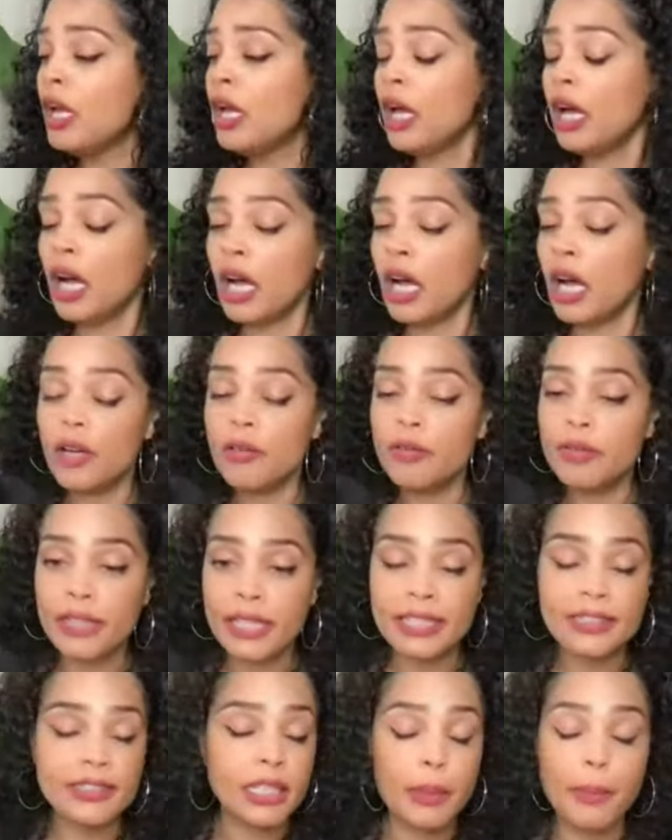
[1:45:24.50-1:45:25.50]
of
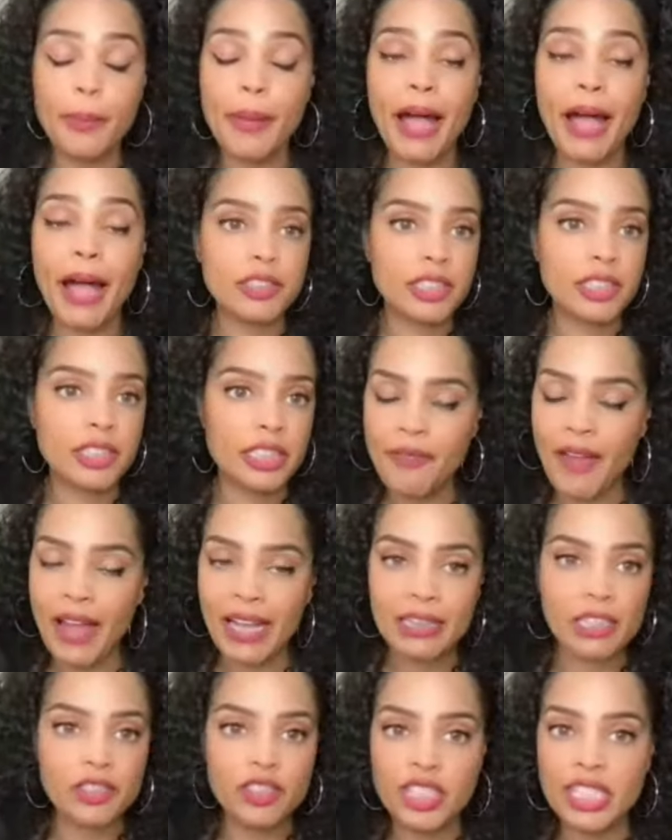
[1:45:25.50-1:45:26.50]
Kensington Palace and the fact
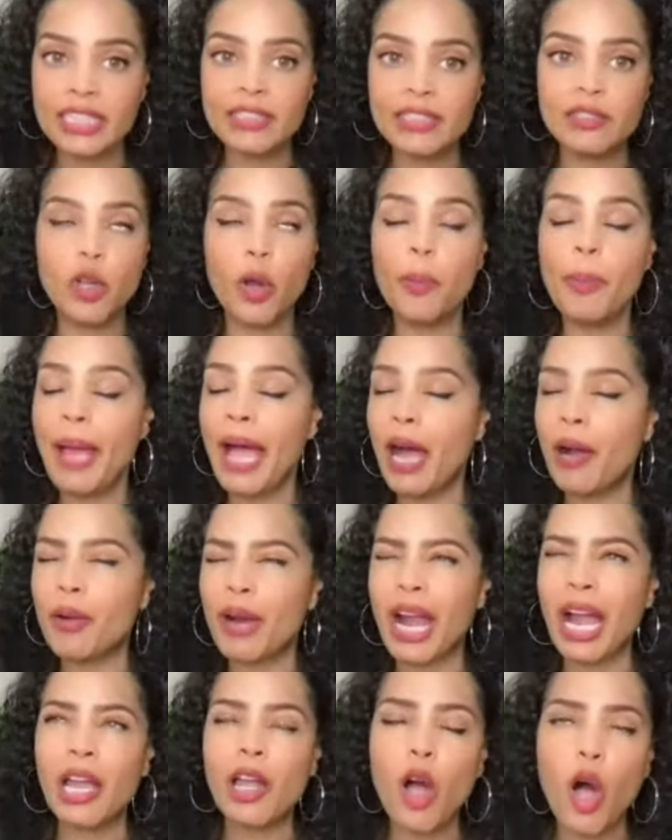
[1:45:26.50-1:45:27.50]
that she has no power.
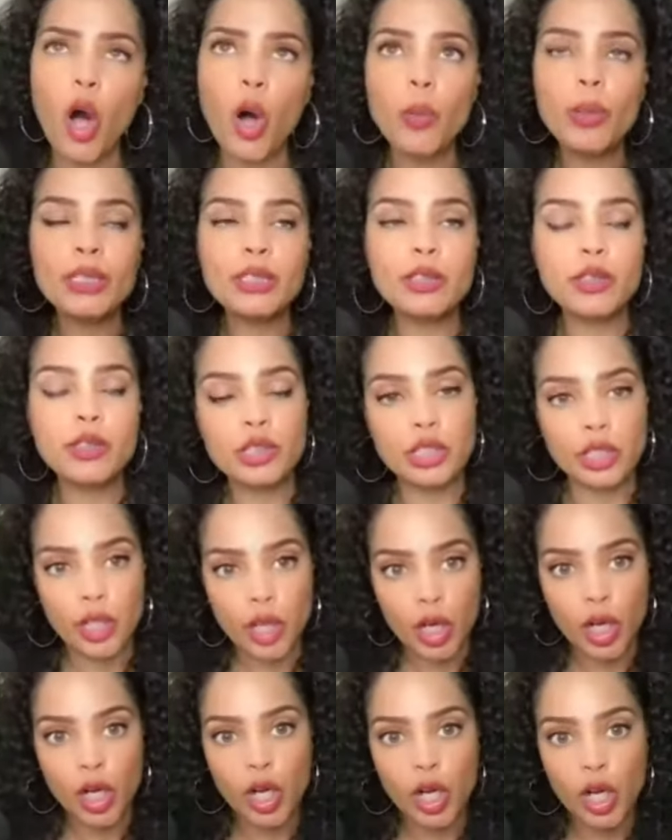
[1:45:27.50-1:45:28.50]
I always looked at
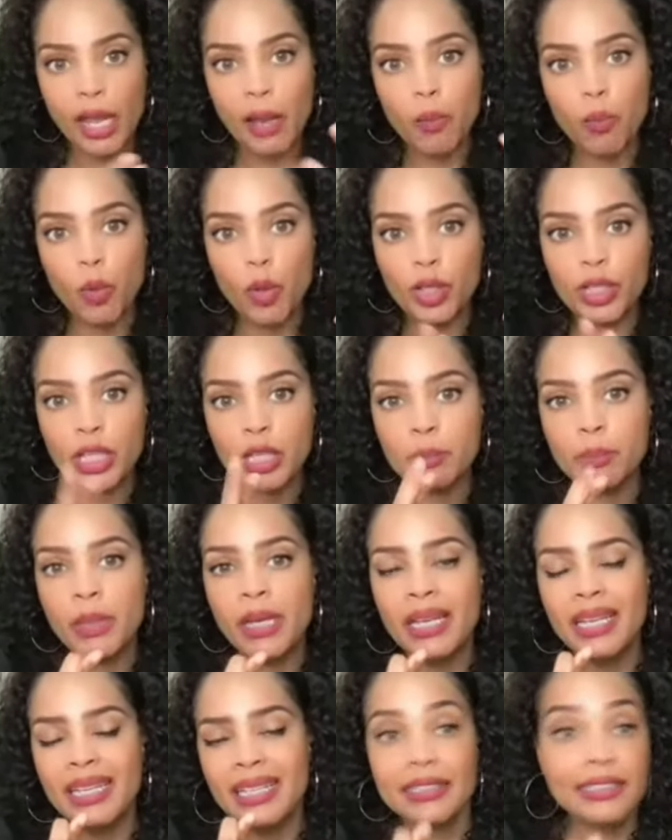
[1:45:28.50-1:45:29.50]
her and William
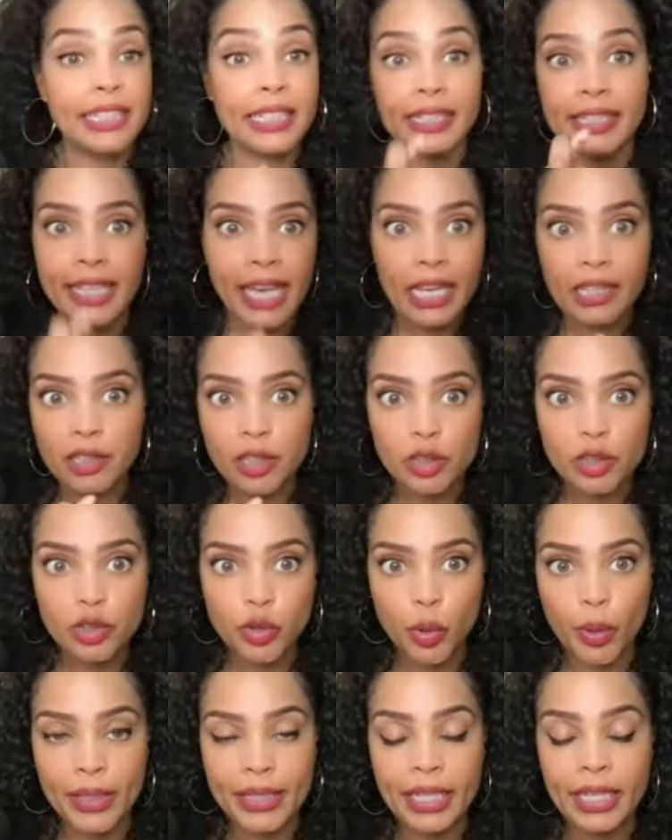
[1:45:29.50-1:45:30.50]
together
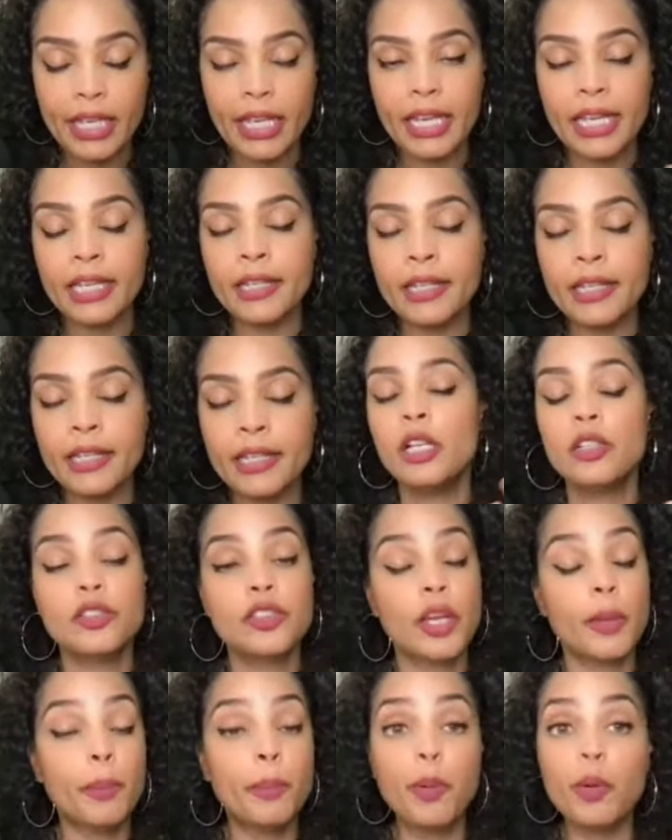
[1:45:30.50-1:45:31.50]
joining in to
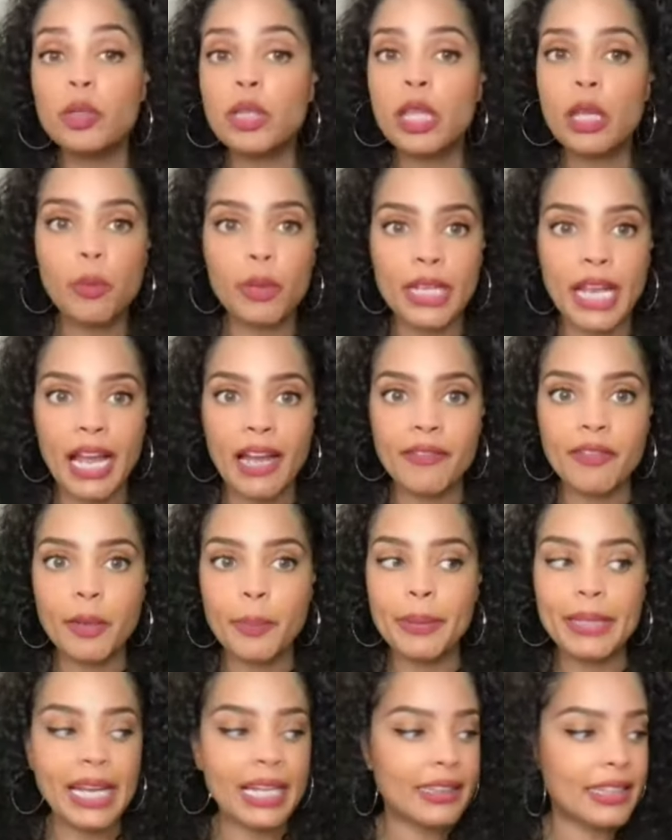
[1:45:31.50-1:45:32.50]
bully whatever. But
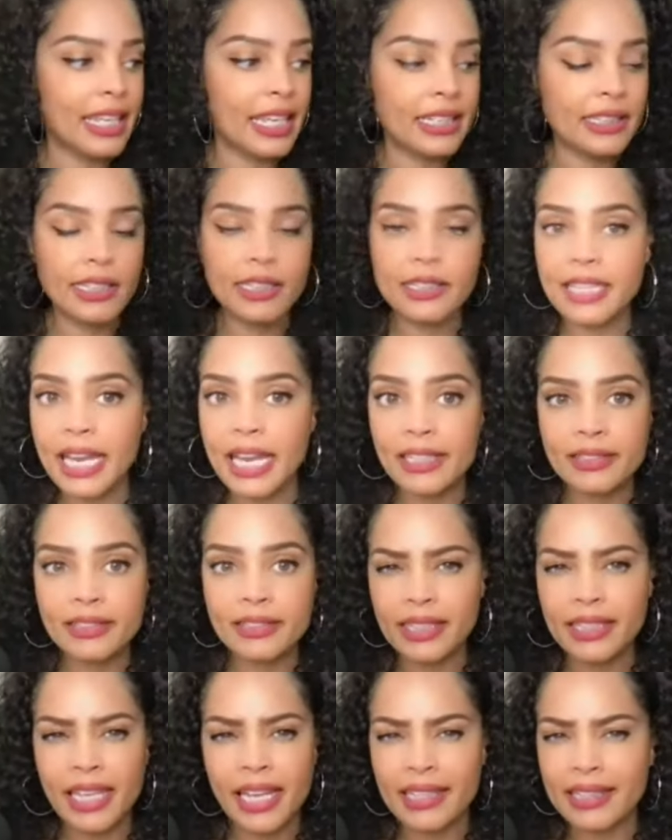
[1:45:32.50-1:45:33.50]
at the end of the day, it's like,
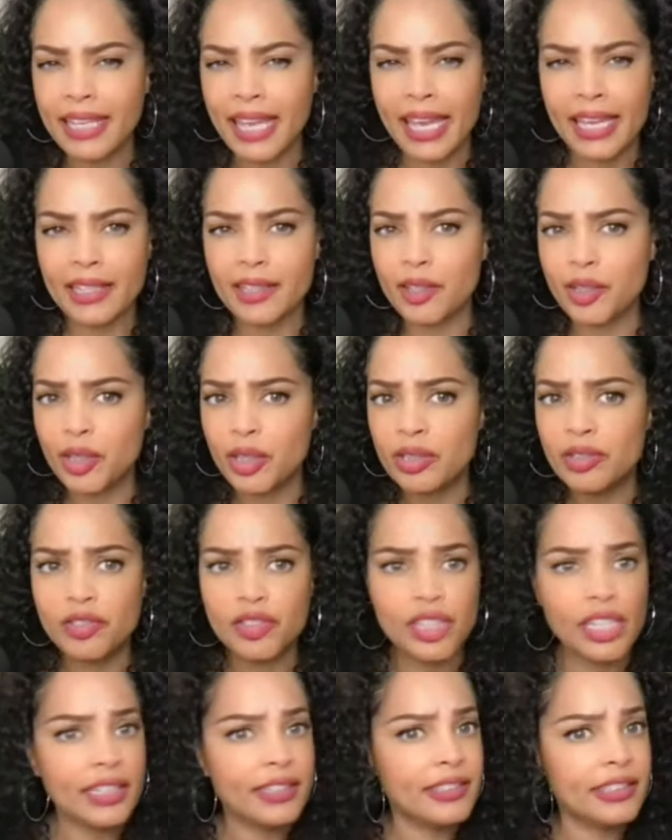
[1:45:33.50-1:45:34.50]
yeah, Kate, you're
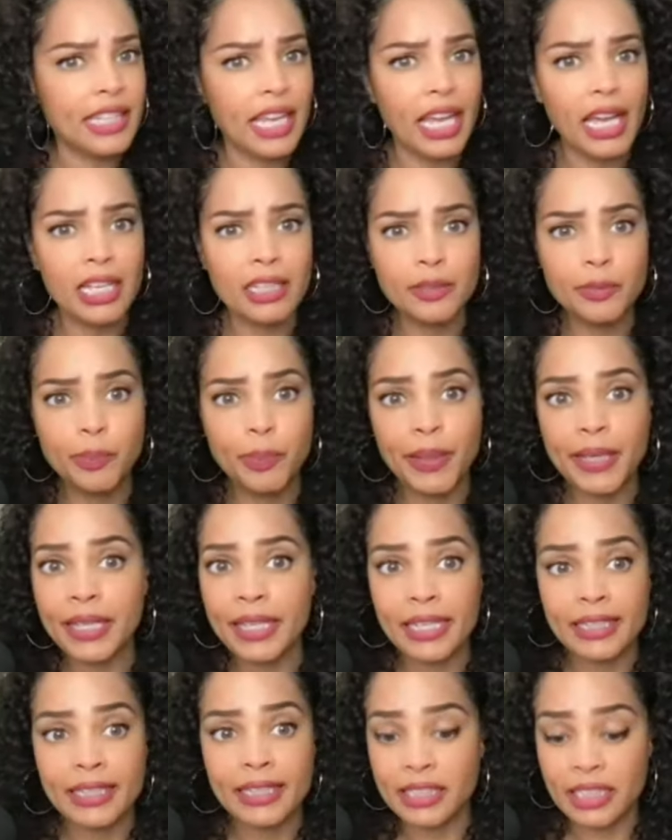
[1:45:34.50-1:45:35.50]
just as big
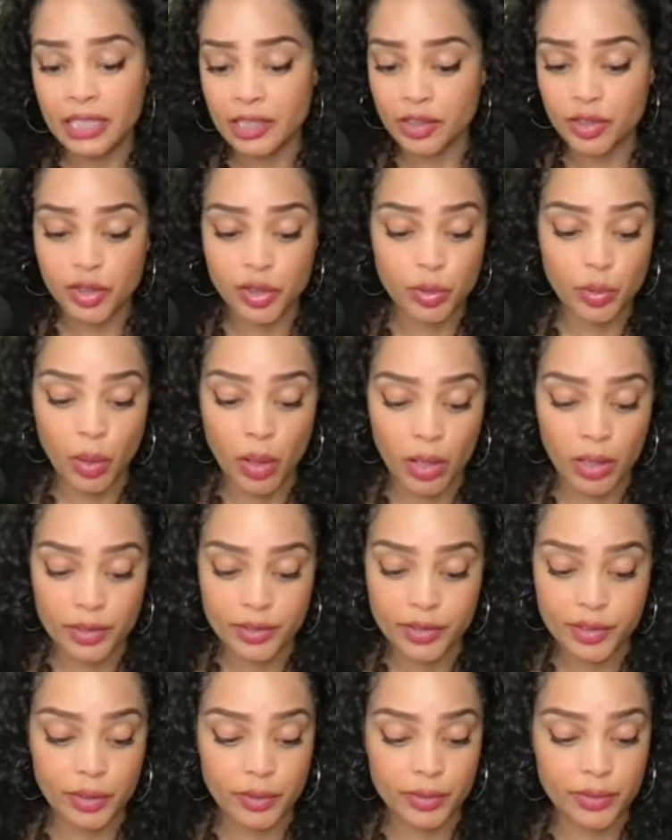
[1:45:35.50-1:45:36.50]
as an issue
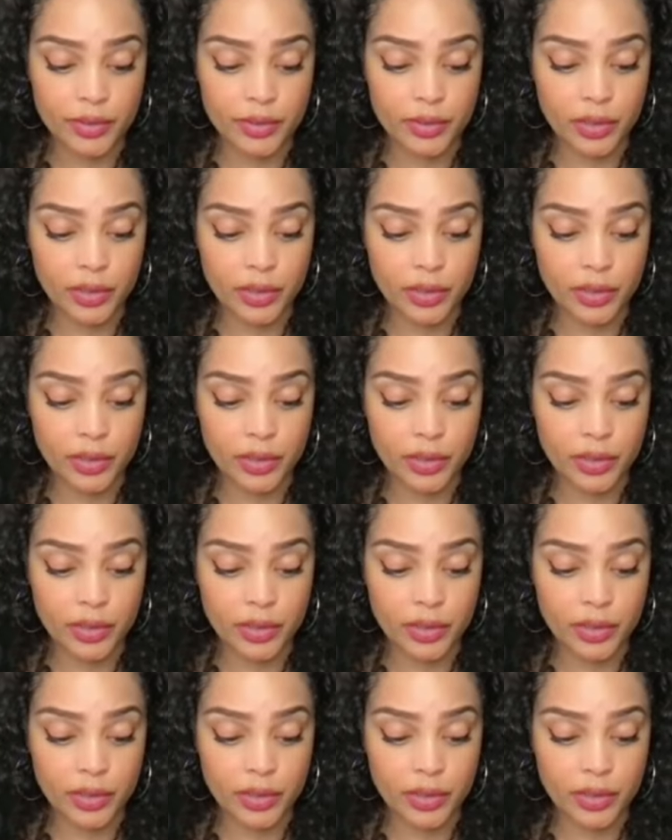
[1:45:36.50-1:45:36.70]
also. So